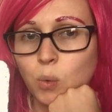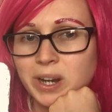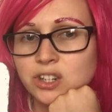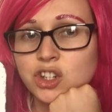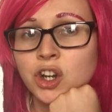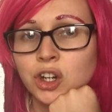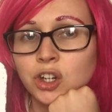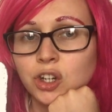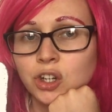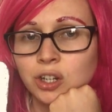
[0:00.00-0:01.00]
which
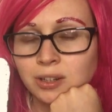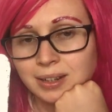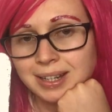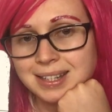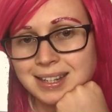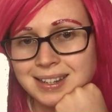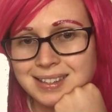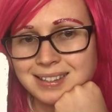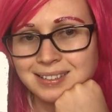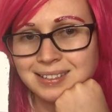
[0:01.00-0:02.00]
k it is.